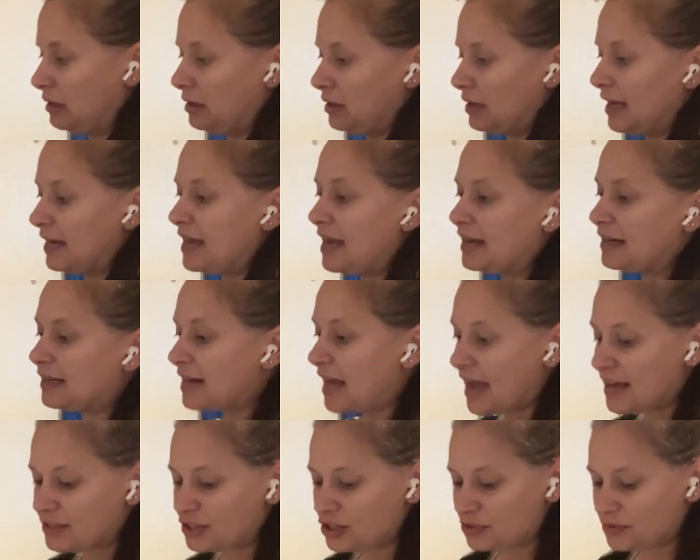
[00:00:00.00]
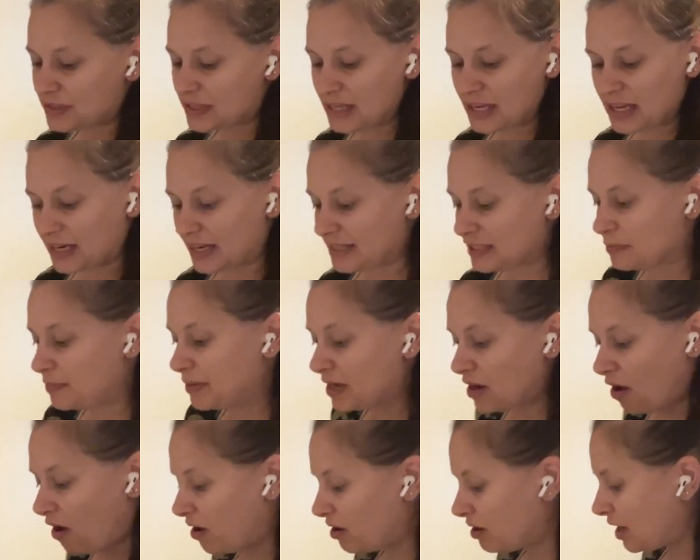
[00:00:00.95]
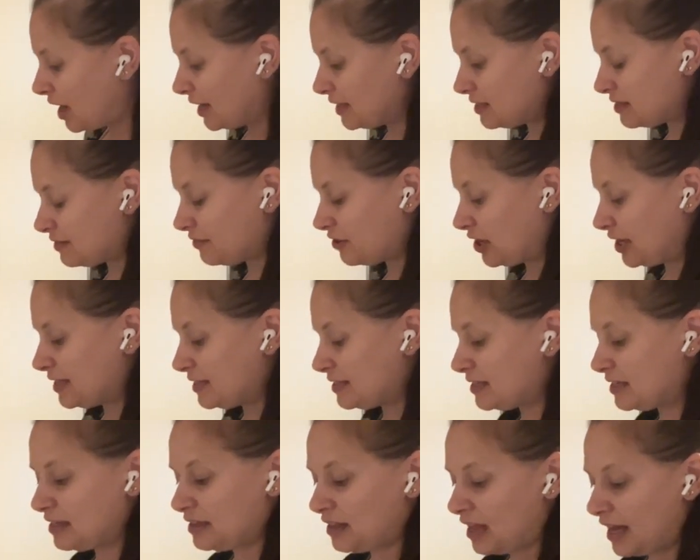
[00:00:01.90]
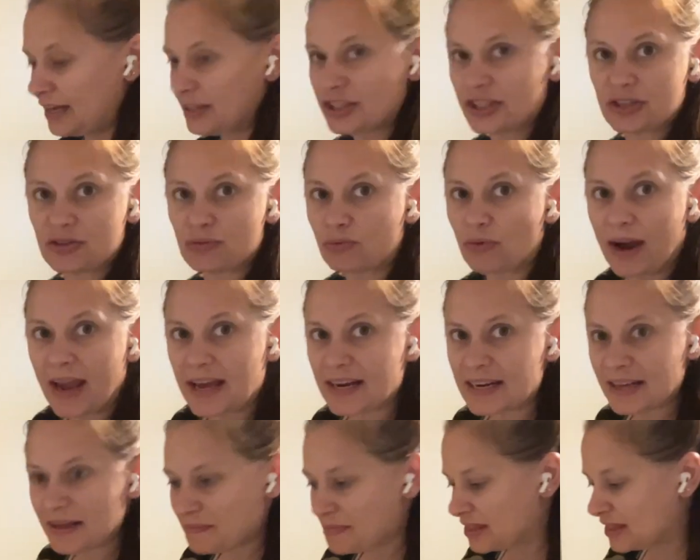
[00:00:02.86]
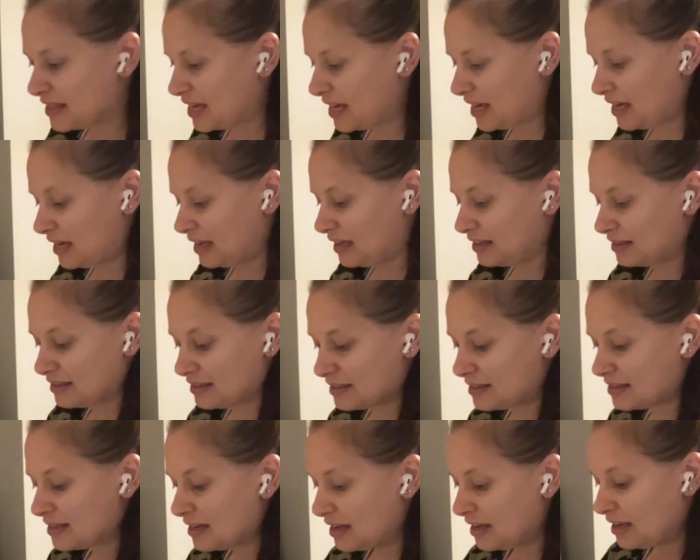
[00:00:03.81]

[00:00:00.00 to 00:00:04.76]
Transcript: Again, as you've seen, it's been all kinds of crazy, like just random things